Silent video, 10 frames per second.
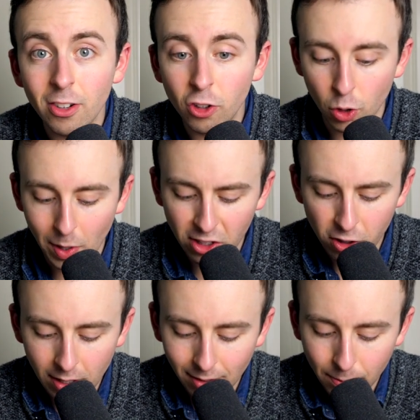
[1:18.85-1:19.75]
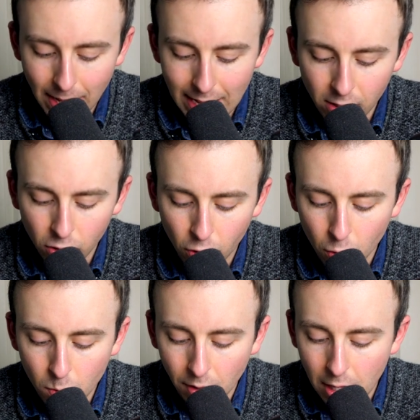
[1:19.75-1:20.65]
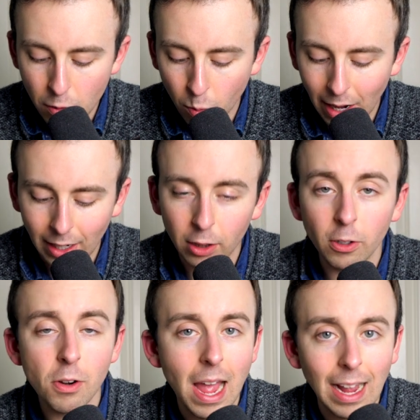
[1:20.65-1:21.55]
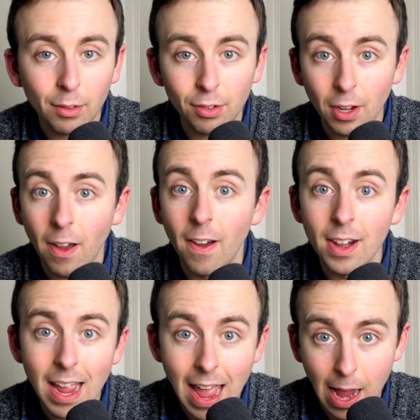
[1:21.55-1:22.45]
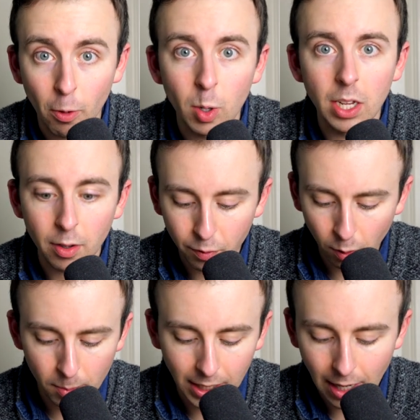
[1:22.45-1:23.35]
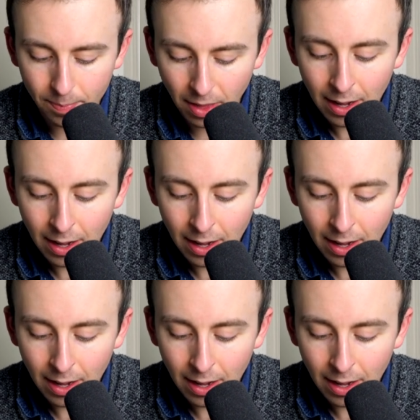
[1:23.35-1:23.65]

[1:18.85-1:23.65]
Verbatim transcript: 2 inches, into the regular hexagon area formula.